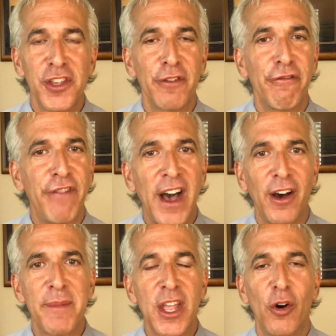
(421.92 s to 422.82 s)
you follow
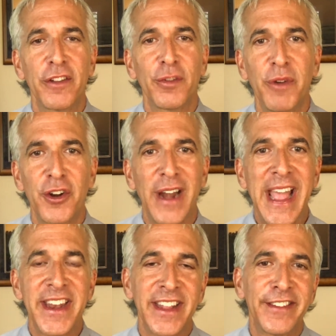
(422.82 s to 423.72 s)
me on Twitter
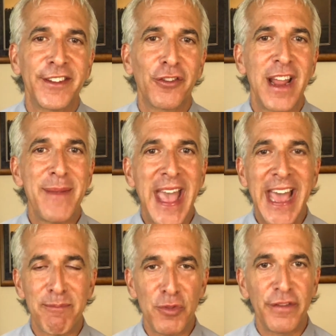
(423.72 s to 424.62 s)
and Instagram
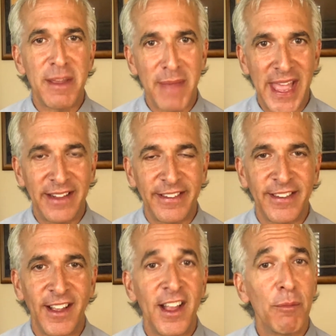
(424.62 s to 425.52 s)
at MovieMantz.
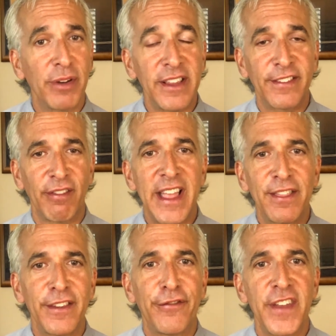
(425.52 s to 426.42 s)
Please like
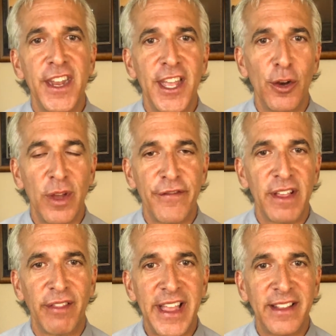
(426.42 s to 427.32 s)
this video if you
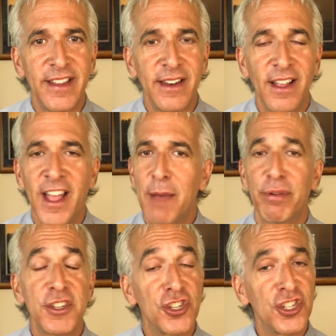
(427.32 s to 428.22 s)
liked it, and
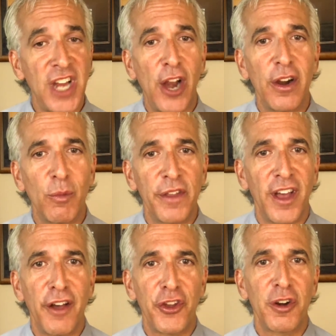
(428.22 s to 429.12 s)
please share it with
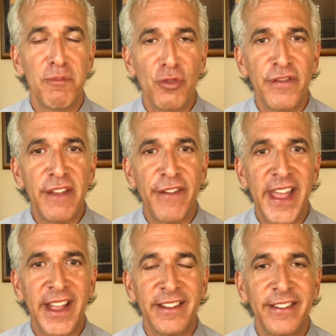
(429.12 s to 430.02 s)
other movie
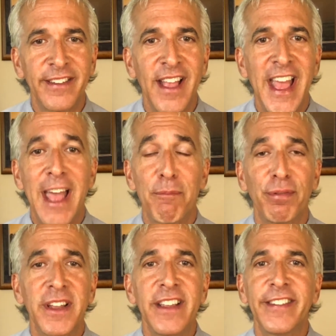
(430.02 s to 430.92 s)
fans. And
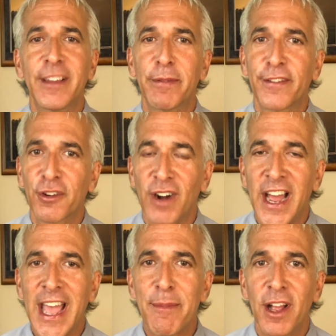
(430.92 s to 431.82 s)
please
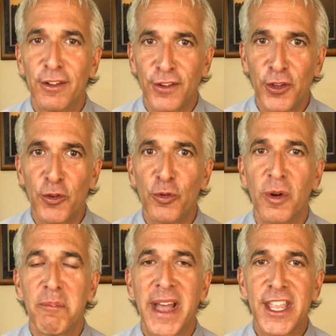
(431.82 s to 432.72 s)
subscribe to
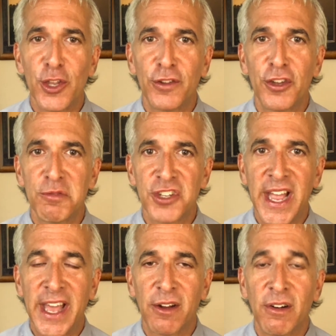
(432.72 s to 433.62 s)
my YouTube
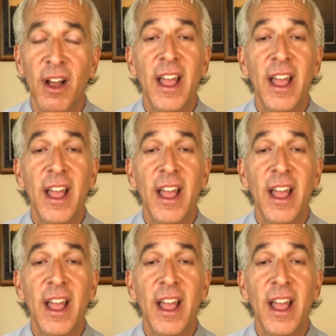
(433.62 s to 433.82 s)
channel.